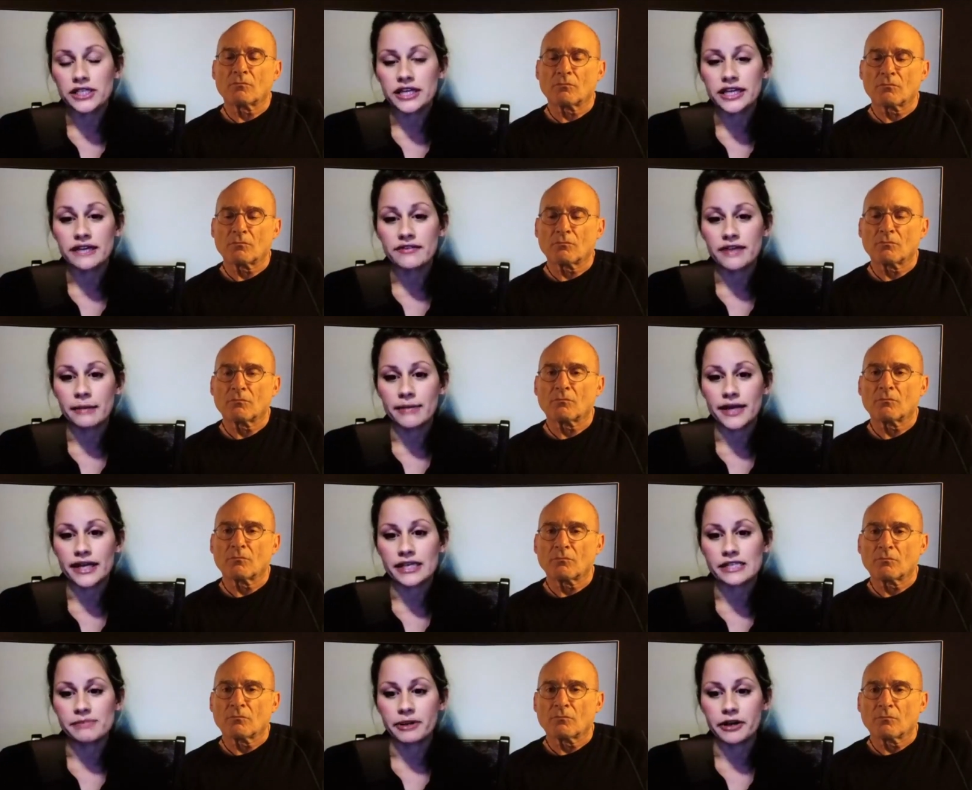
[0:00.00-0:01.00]
Speaker 1: to give them that
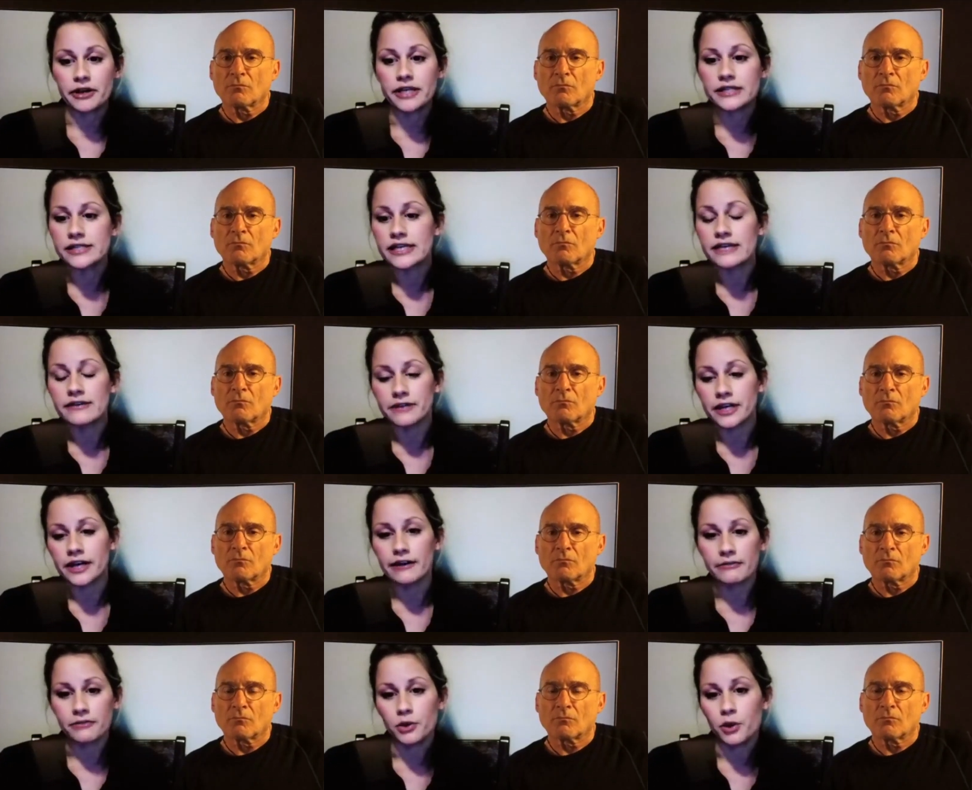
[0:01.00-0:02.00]
experience, even
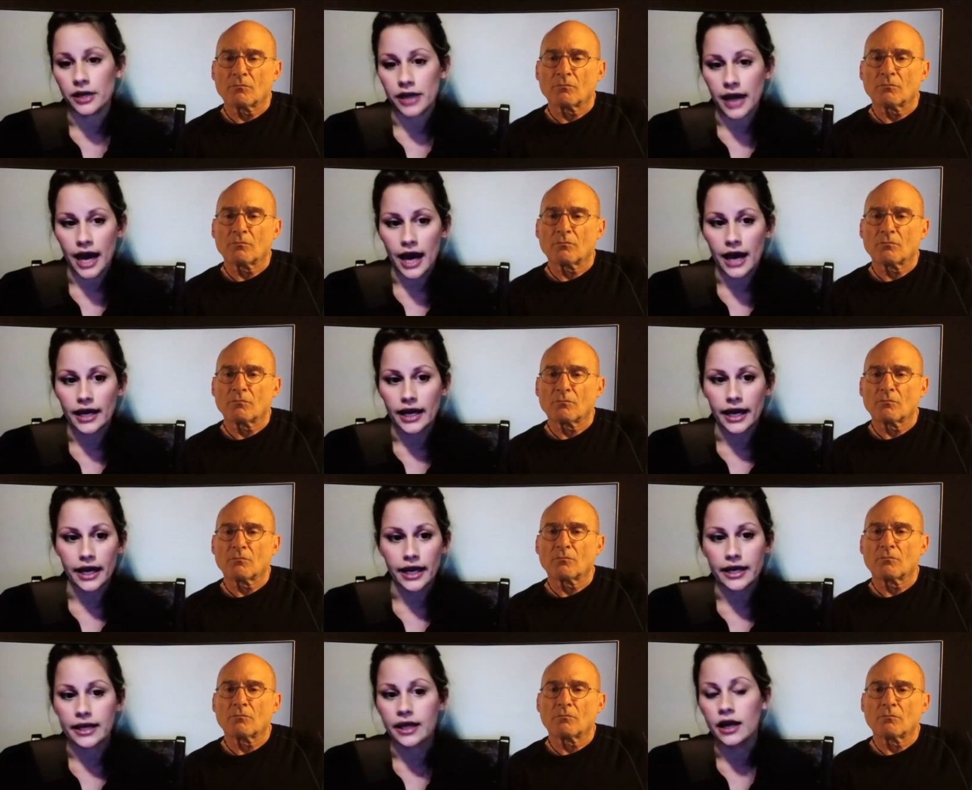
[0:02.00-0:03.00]
if you are not
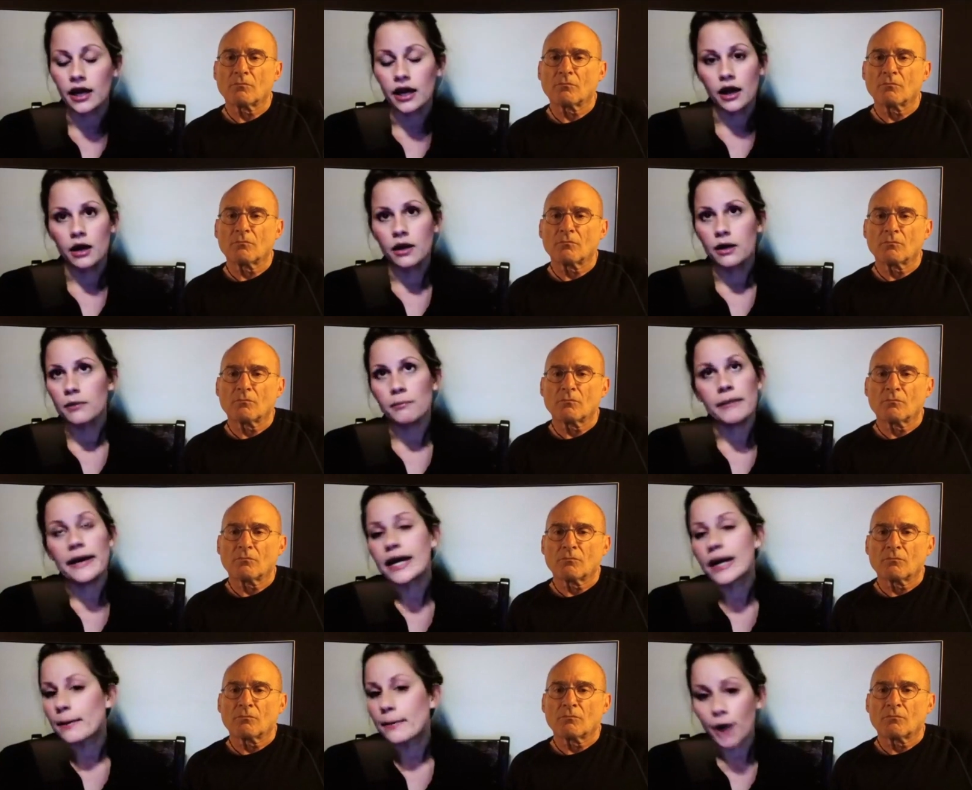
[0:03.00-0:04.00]
a
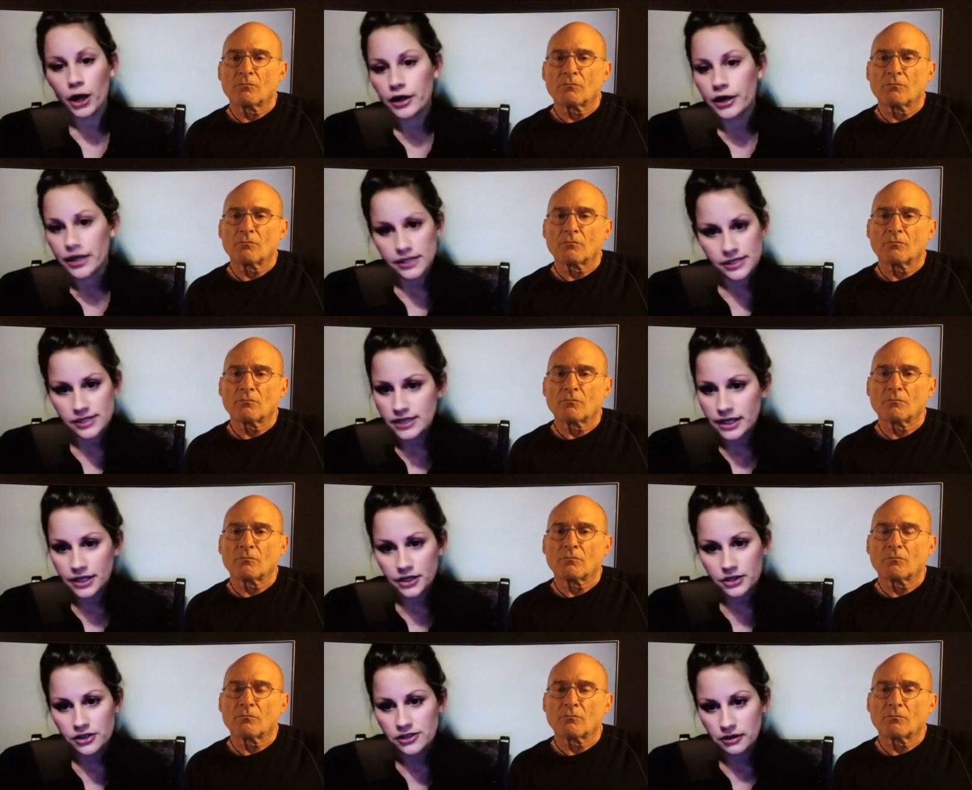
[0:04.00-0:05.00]
makeup artist in
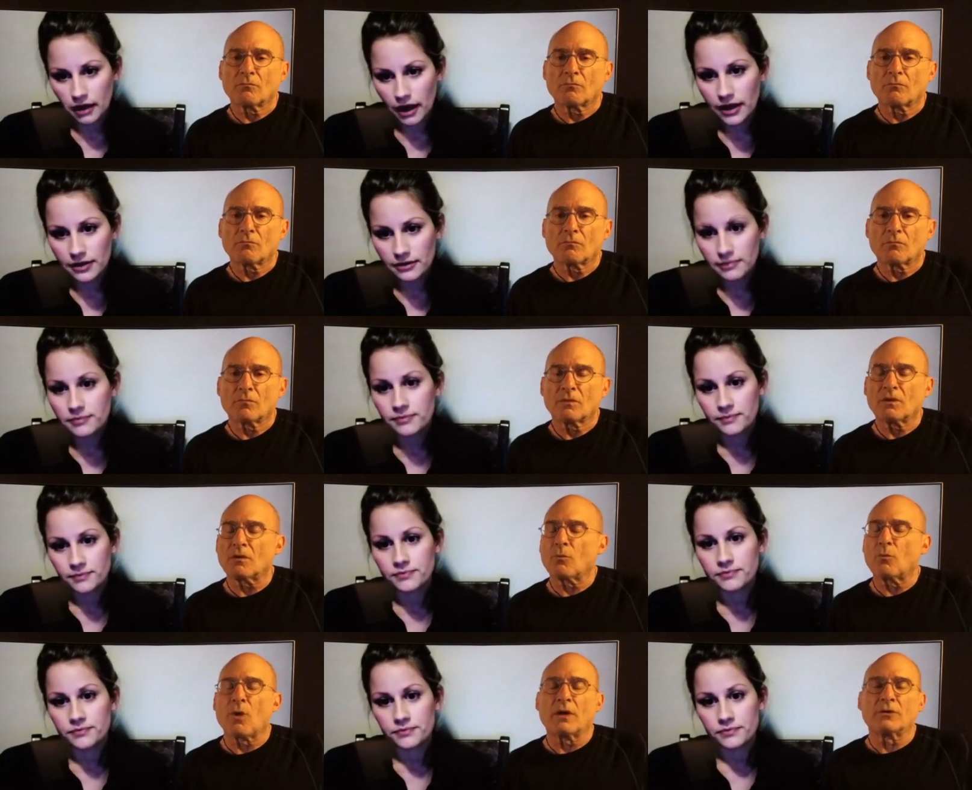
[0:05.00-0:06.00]
your salon.
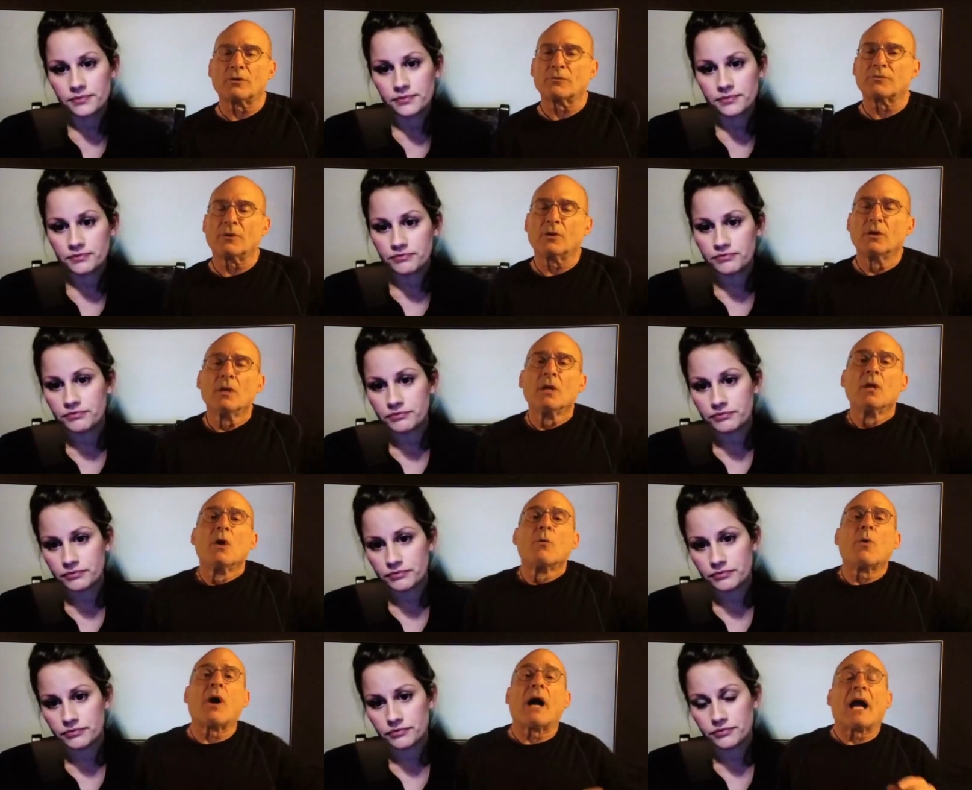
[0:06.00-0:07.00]
Speaker 2: Wonderful.
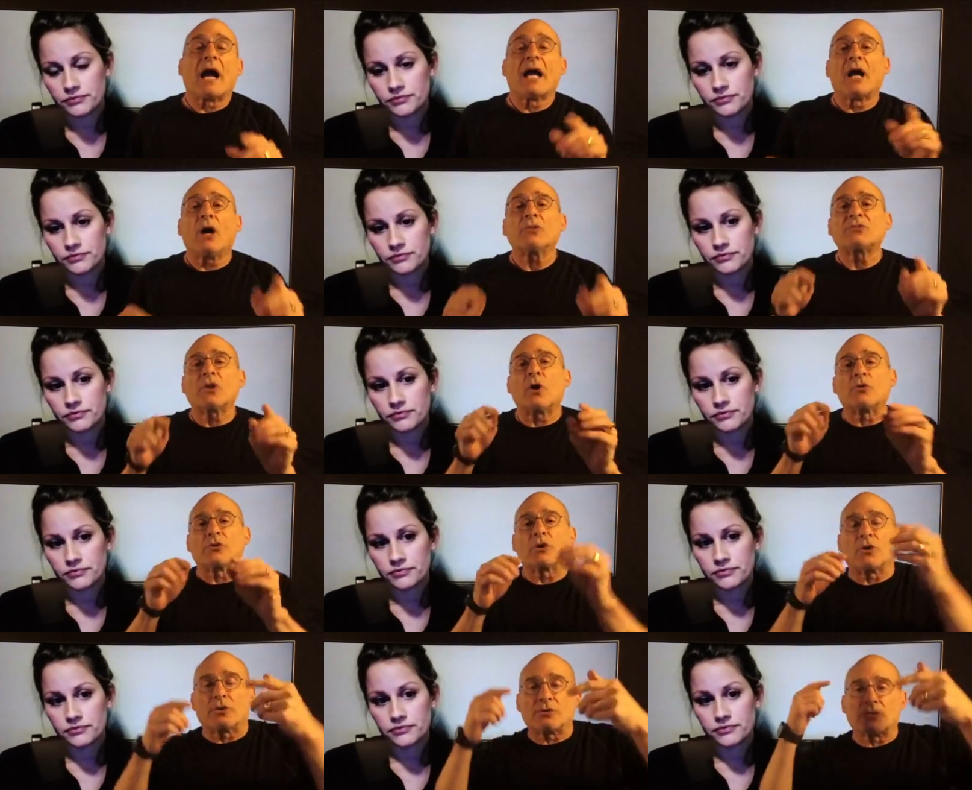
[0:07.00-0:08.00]
Well, I also,
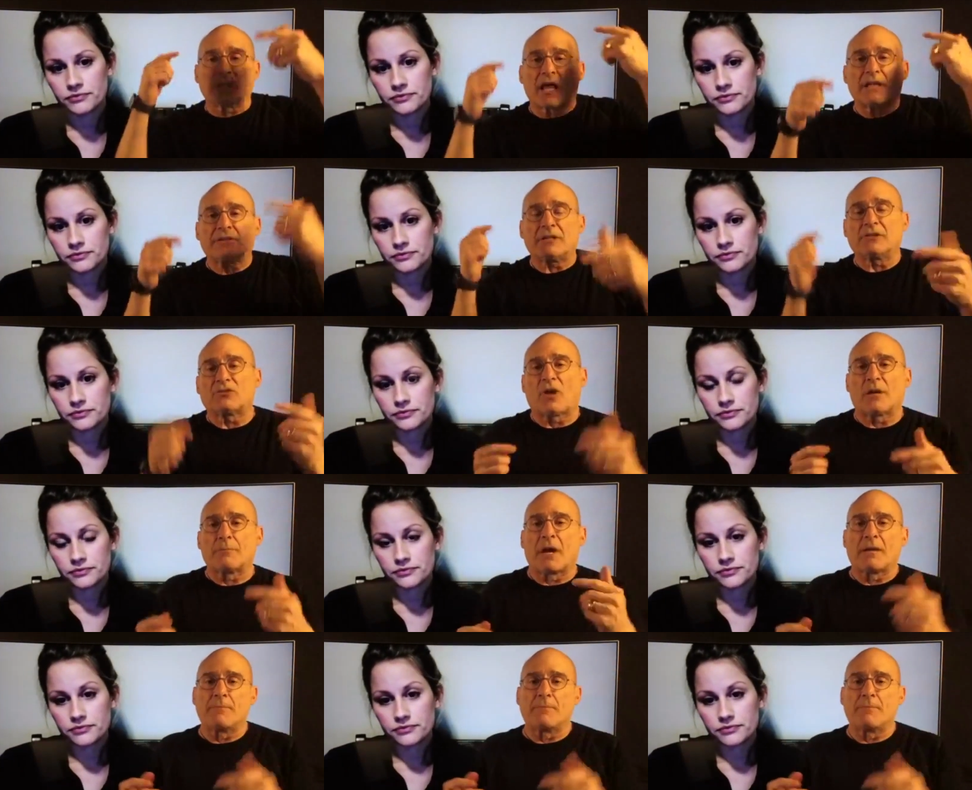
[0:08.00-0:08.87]
you know, there's a lot of things on my